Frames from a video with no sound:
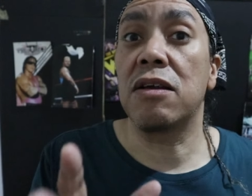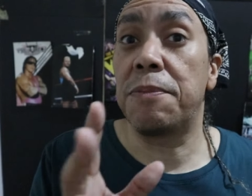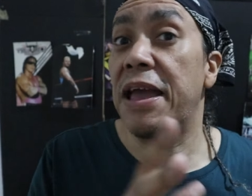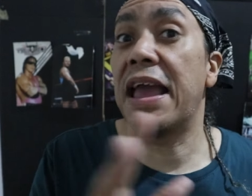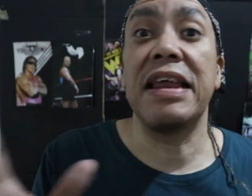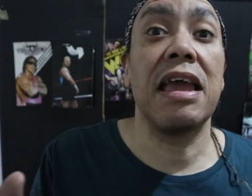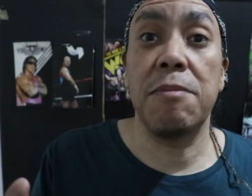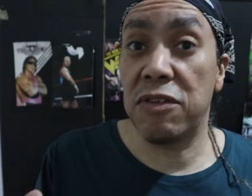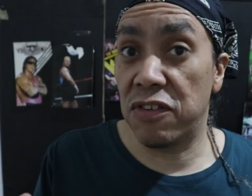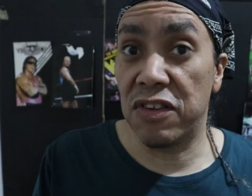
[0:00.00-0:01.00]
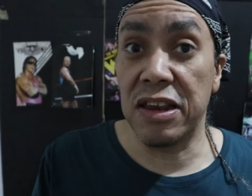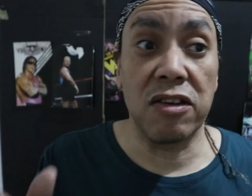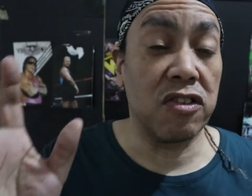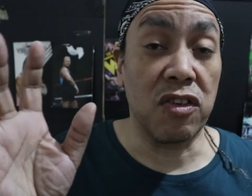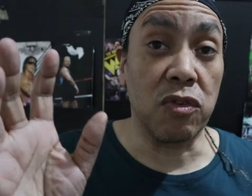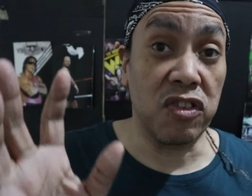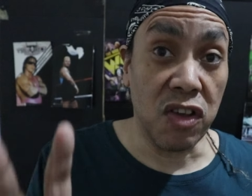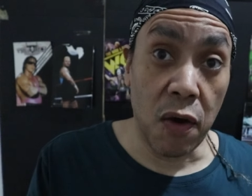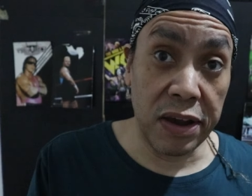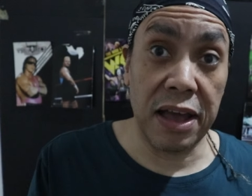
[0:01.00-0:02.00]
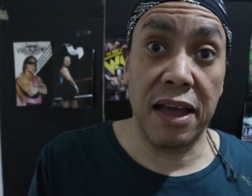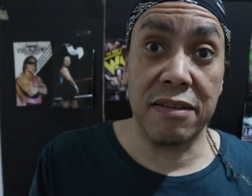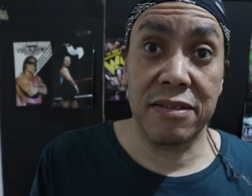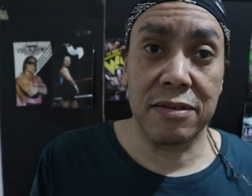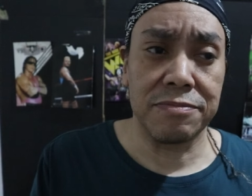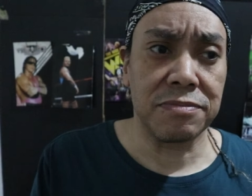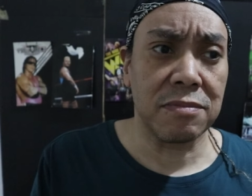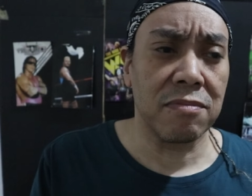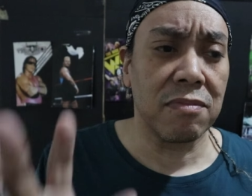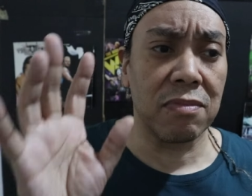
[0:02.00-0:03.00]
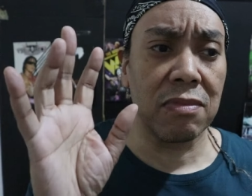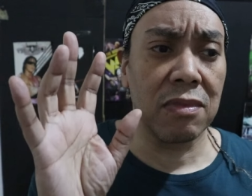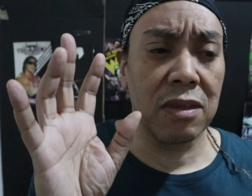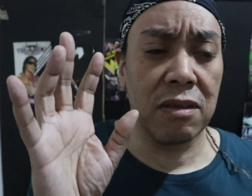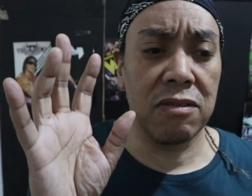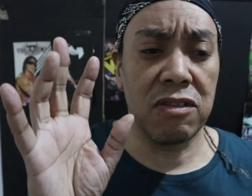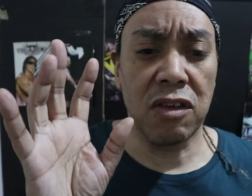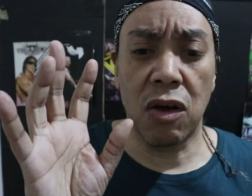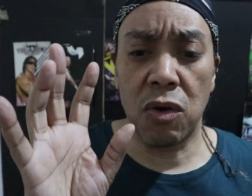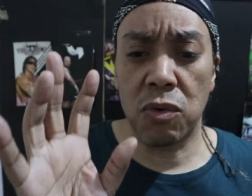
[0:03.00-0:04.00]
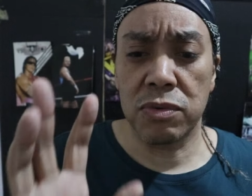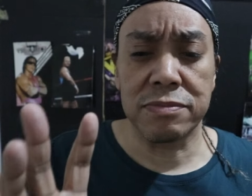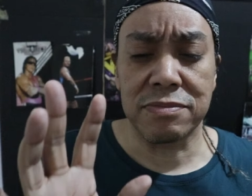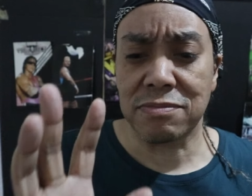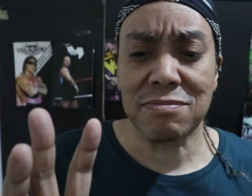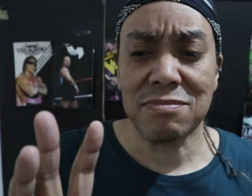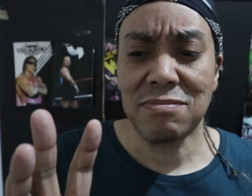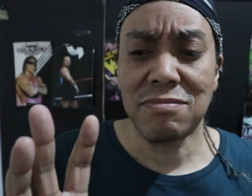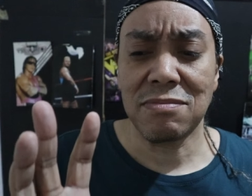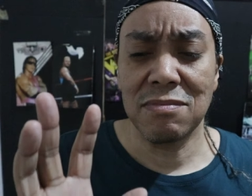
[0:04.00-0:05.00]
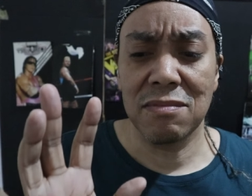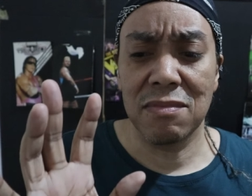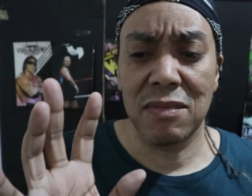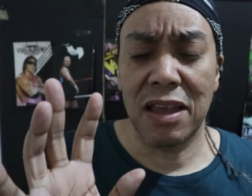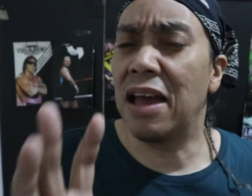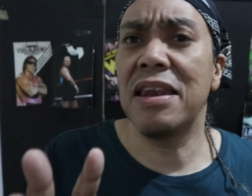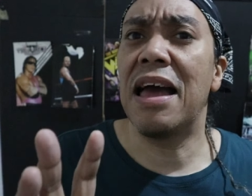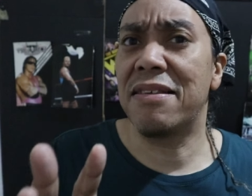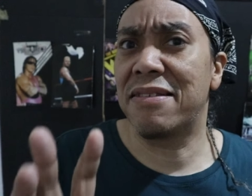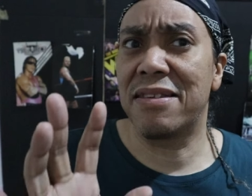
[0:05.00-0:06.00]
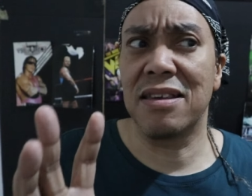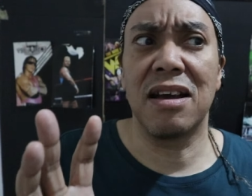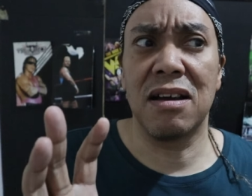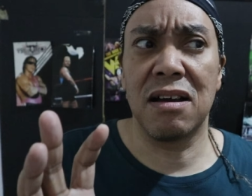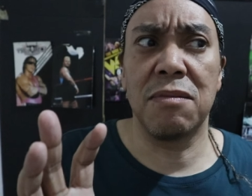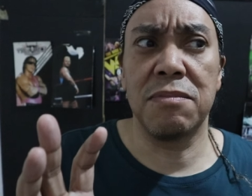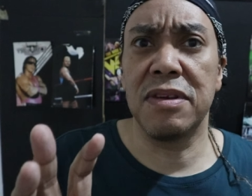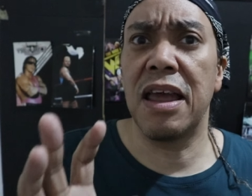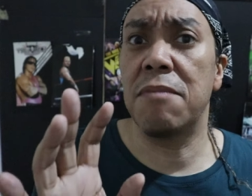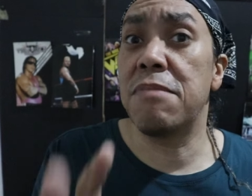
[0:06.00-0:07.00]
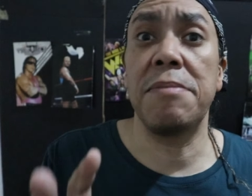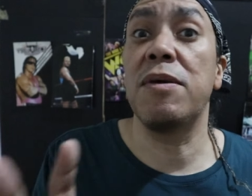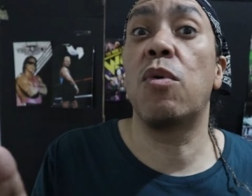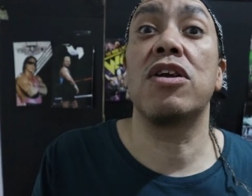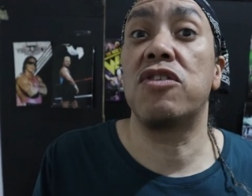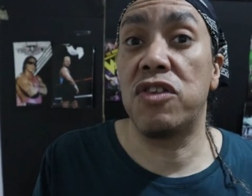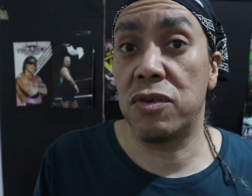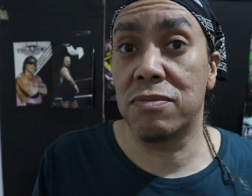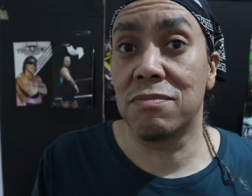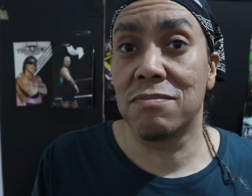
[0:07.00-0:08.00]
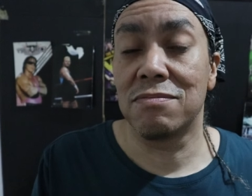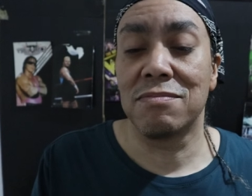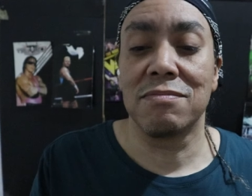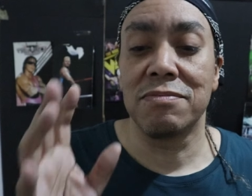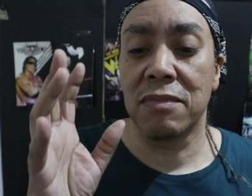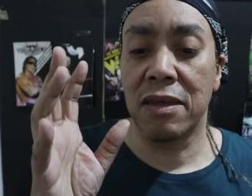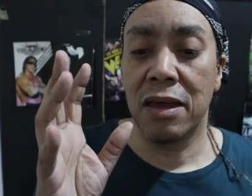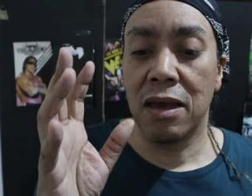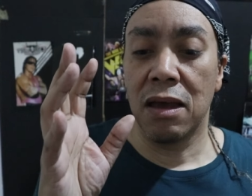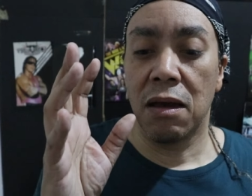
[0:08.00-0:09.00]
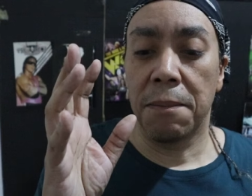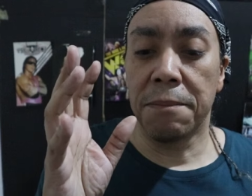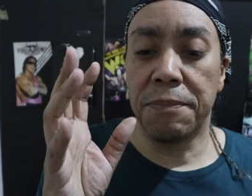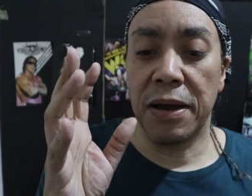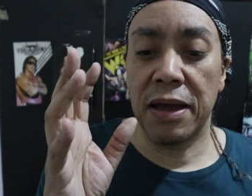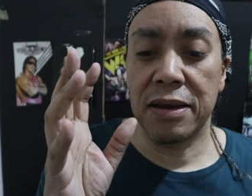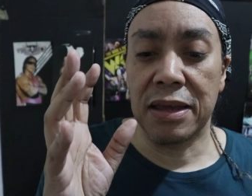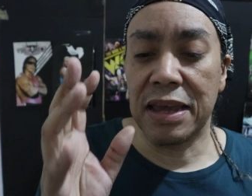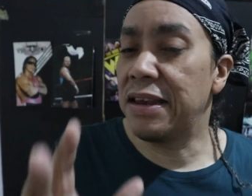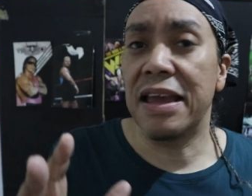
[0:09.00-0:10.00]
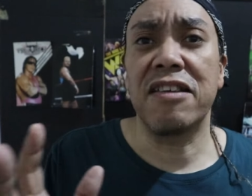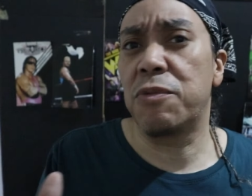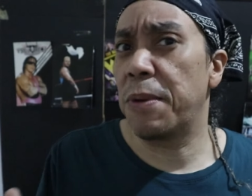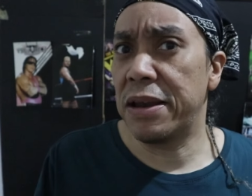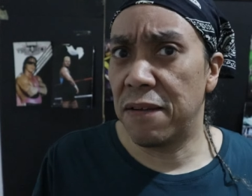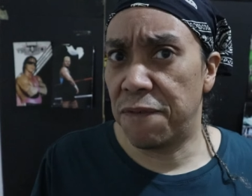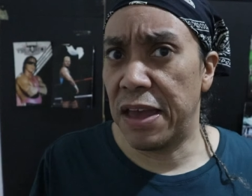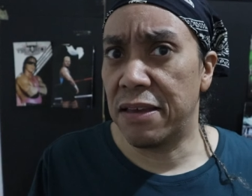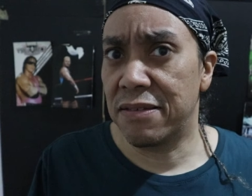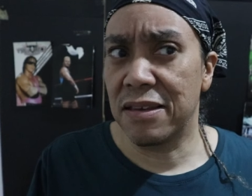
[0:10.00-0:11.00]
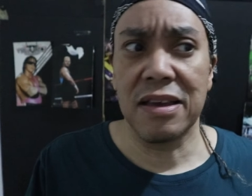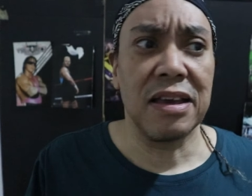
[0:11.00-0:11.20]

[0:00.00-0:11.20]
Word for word: I'm going to put any images in here, so sorry, guys. So, unless um, that maybe one or two. But he did get sprayed in the face.